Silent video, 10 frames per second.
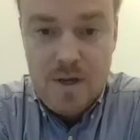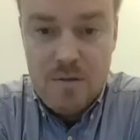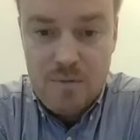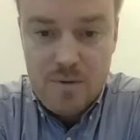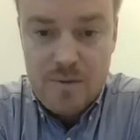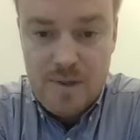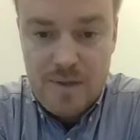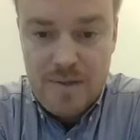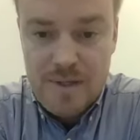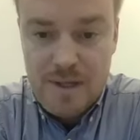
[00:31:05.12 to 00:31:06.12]
the roles
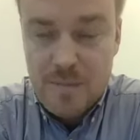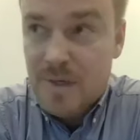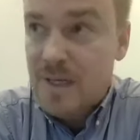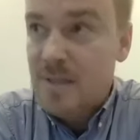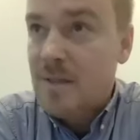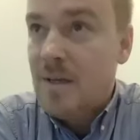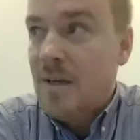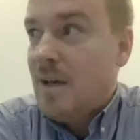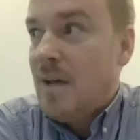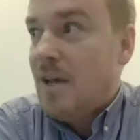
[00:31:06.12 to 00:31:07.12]
within these companies,
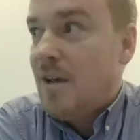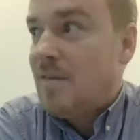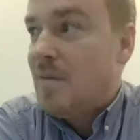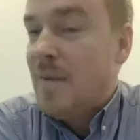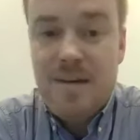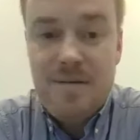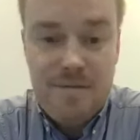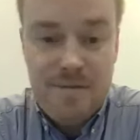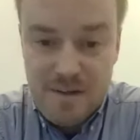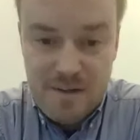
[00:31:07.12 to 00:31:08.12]
you have to make it
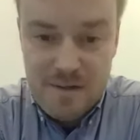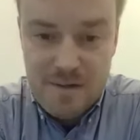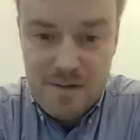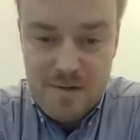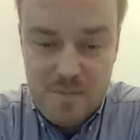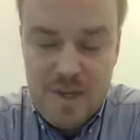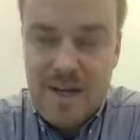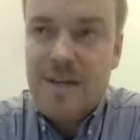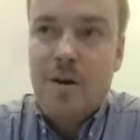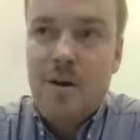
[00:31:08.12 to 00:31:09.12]
fun. I
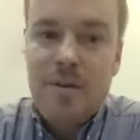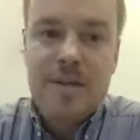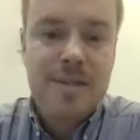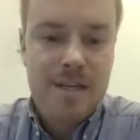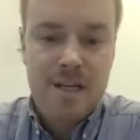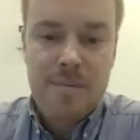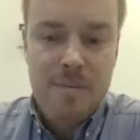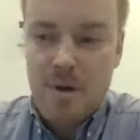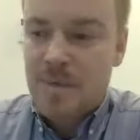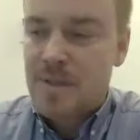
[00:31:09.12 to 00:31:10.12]
know there's going to be
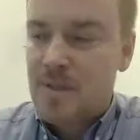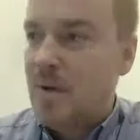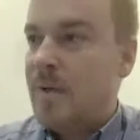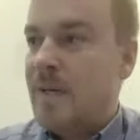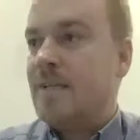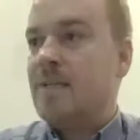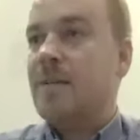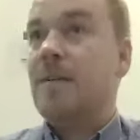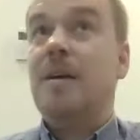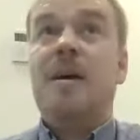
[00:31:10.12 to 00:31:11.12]
moments where we need to
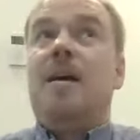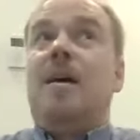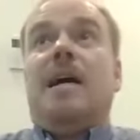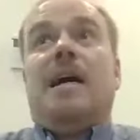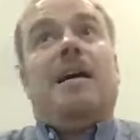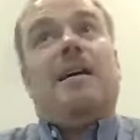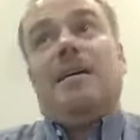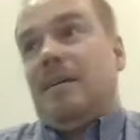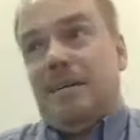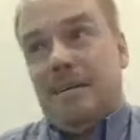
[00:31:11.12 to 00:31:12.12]

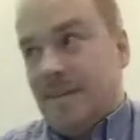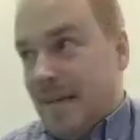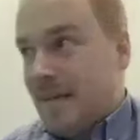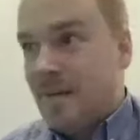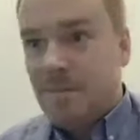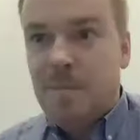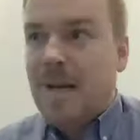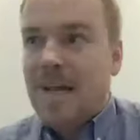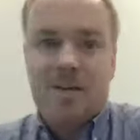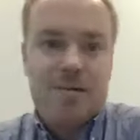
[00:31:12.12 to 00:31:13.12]
take an
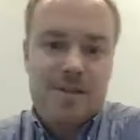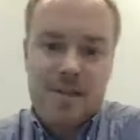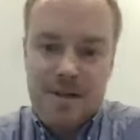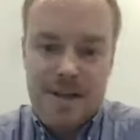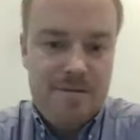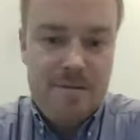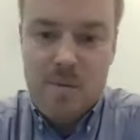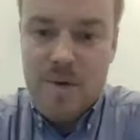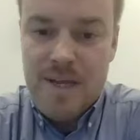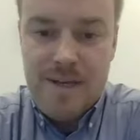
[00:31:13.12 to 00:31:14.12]
extra Sunday from the
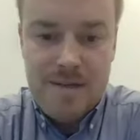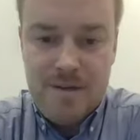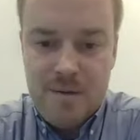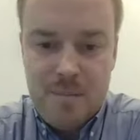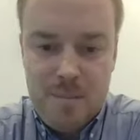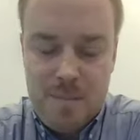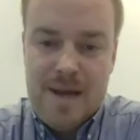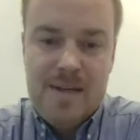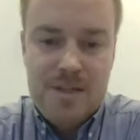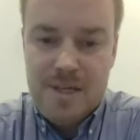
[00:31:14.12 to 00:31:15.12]
week and do
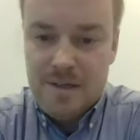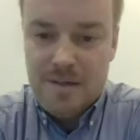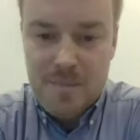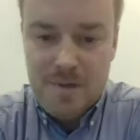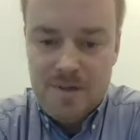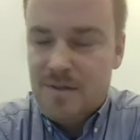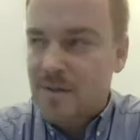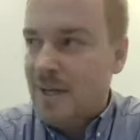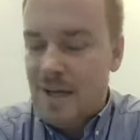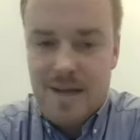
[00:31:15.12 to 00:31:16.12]
patching because,
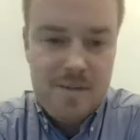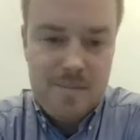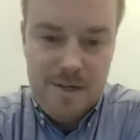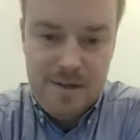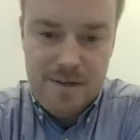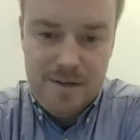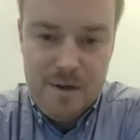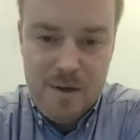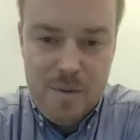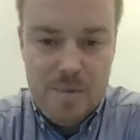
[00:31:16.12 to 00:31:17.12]
yeah, it has to be done.
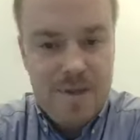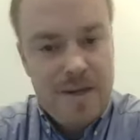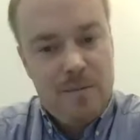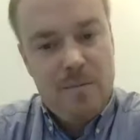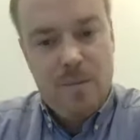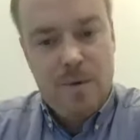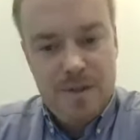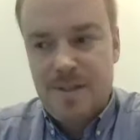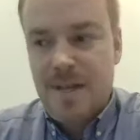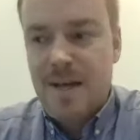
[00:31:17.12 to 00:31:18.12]
But then
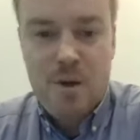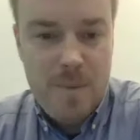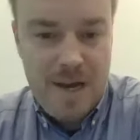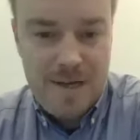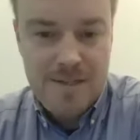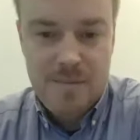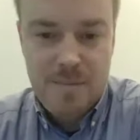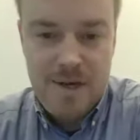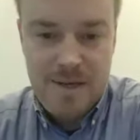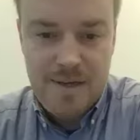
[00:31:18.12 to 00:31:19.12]
once that new patch is in
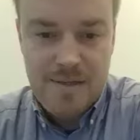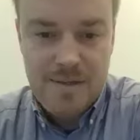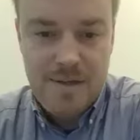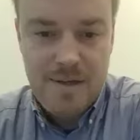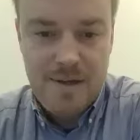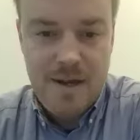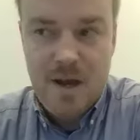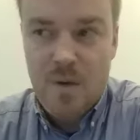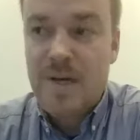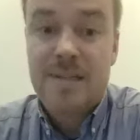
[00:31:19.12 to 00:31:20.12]
place
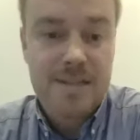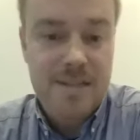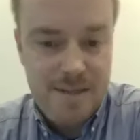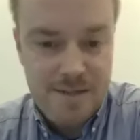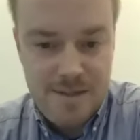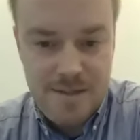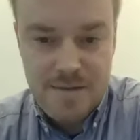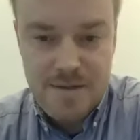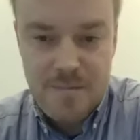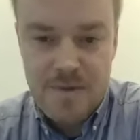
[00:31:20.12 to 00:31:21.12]
and we need to test the
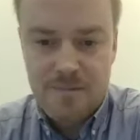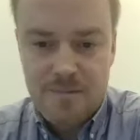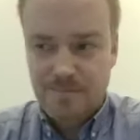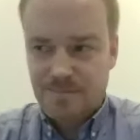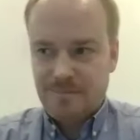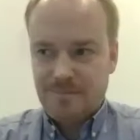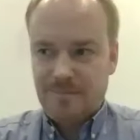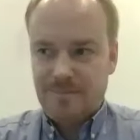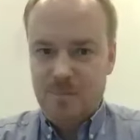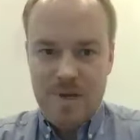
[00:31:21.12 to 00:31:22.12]
systems,
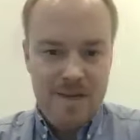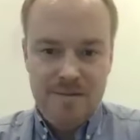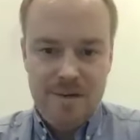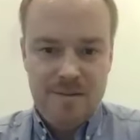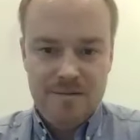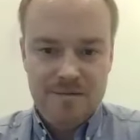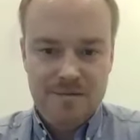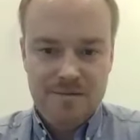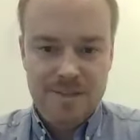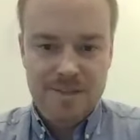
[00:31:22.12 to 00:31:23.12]
make it fun.
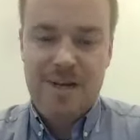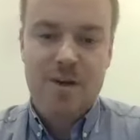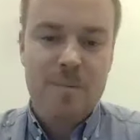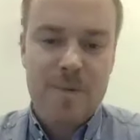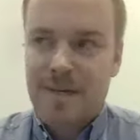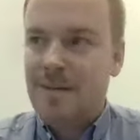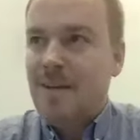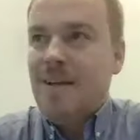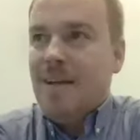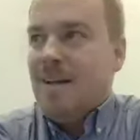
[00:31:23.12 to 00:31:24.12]
I don't mean,
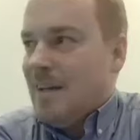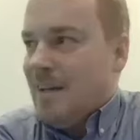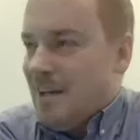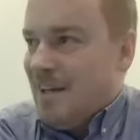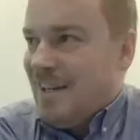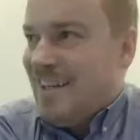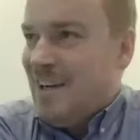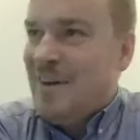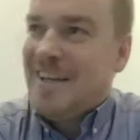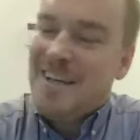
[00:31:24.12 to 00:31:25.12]

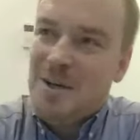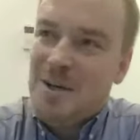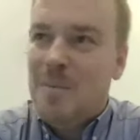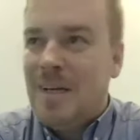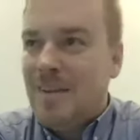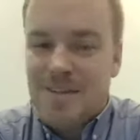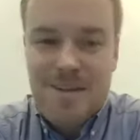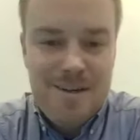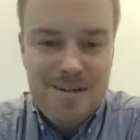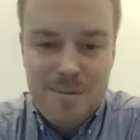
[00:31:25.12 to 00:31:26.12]
oh yeah, it could be like the
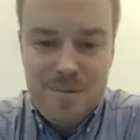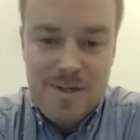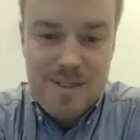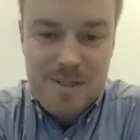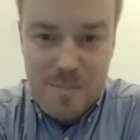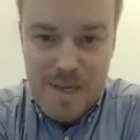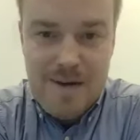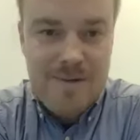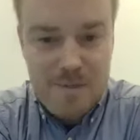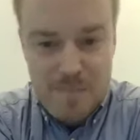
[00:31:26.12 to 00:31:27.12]
startups where you got some beer
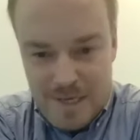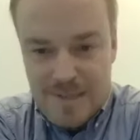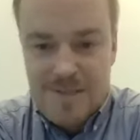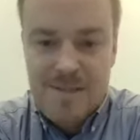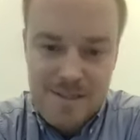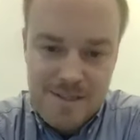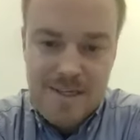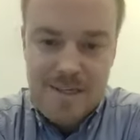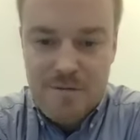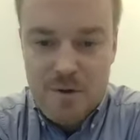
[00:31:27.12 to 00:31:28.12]
and some pizzas and you sit
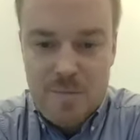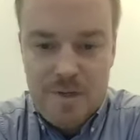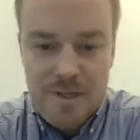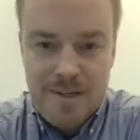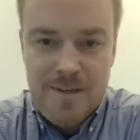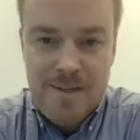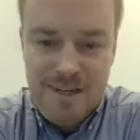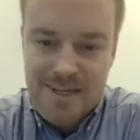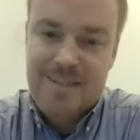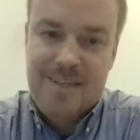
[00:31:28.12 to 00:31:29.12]
in a room and you
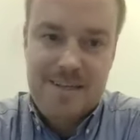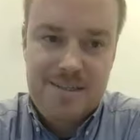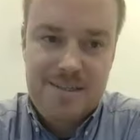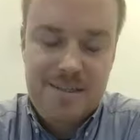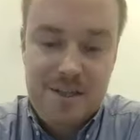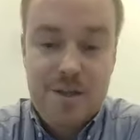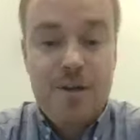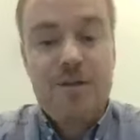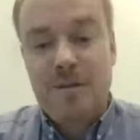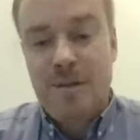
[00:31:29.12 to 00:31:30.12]
test. You
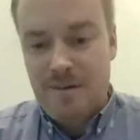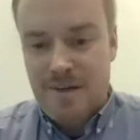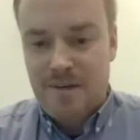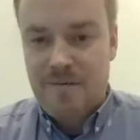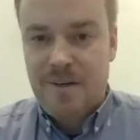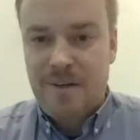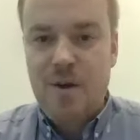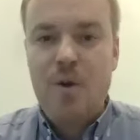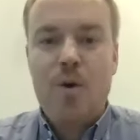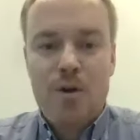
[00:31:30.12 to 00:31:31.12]
could do that kind of fun.
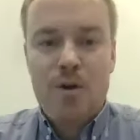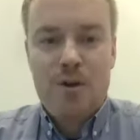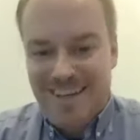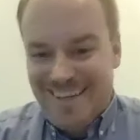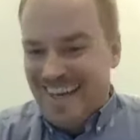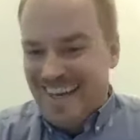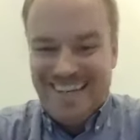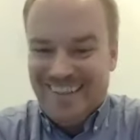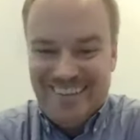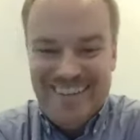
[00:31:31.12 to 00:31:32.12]
Or you can, I don't
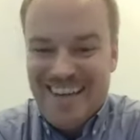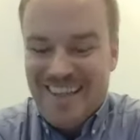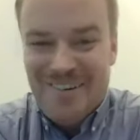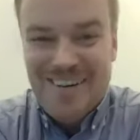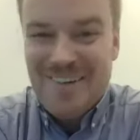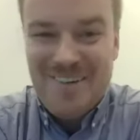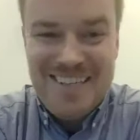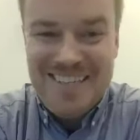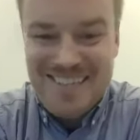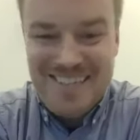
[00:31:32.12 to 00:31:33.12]
know, there are other
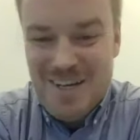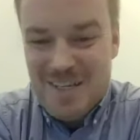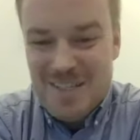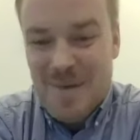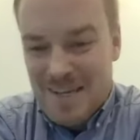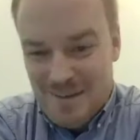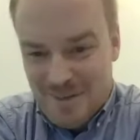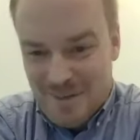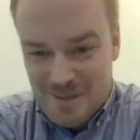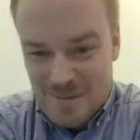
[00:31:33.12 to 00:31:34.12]
ways to make it
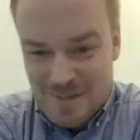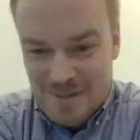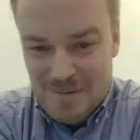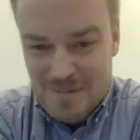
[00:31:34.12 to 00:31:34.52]
fun as well.